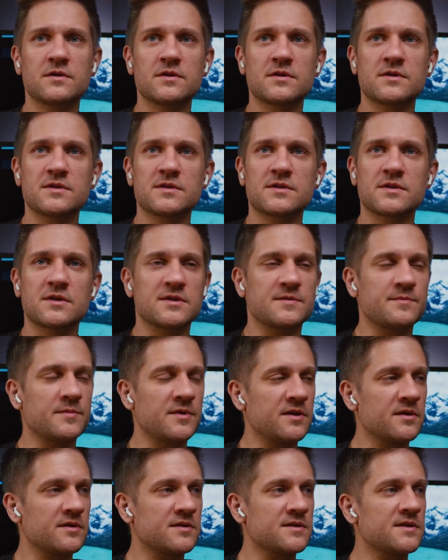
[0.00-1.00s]
This is
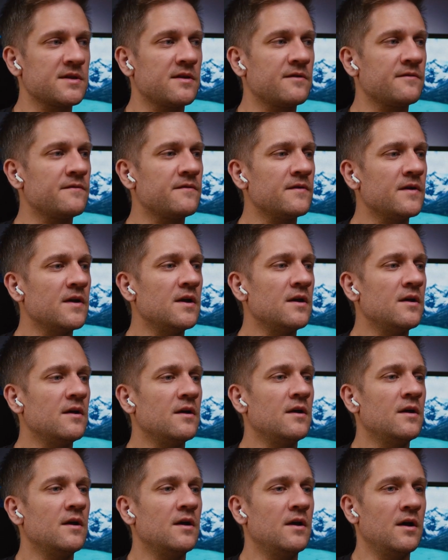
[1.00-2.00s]
cosmetic stuff,
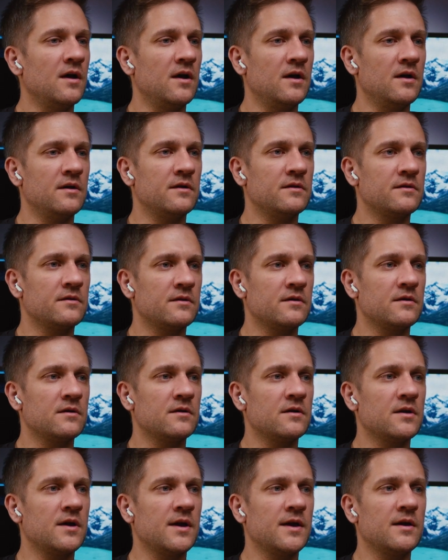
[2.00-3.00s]
and
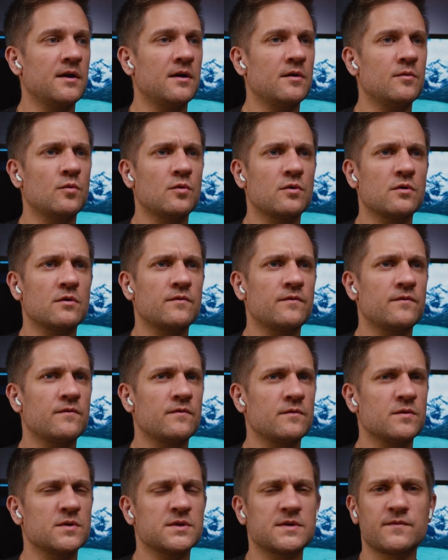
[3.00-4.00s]
I work
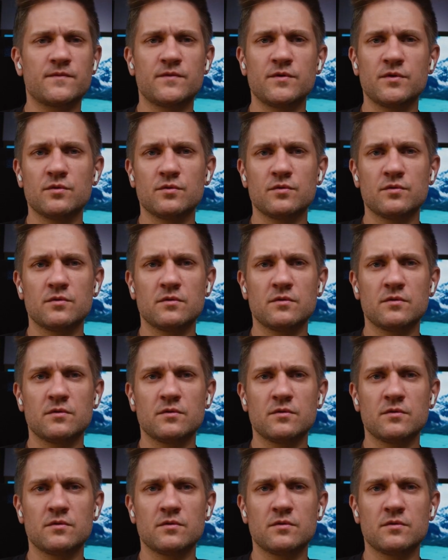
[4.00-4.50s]
with few